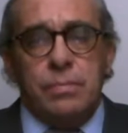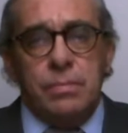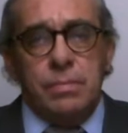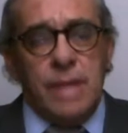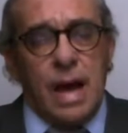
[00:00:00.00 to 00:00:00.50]

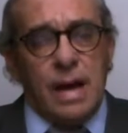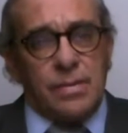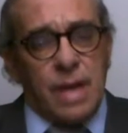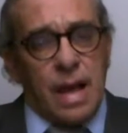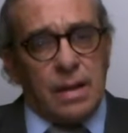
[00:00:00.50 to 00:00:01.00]
Not
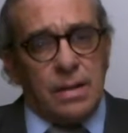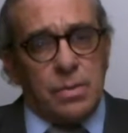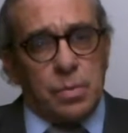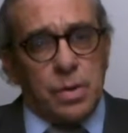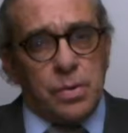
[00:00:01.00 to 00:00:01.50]
exactly the
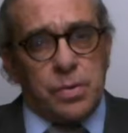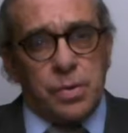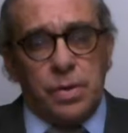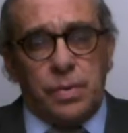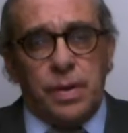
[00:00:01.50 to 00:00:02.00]
real
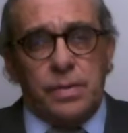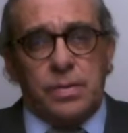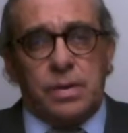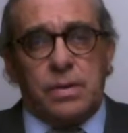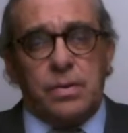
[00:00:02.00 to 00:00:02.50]
truth, is it?
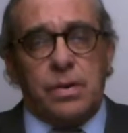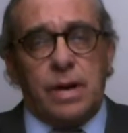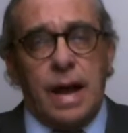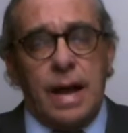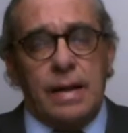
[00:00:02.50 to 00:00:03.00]
Because you're
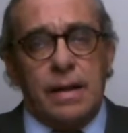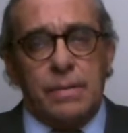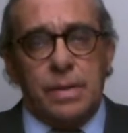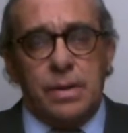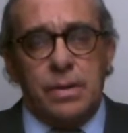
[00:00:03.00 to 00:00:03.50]
hiding
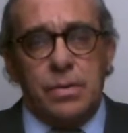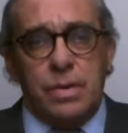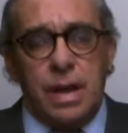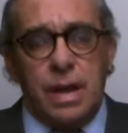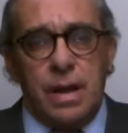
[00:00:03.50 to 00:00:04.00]
everything you
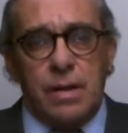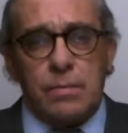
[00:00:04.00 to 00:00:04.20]
can.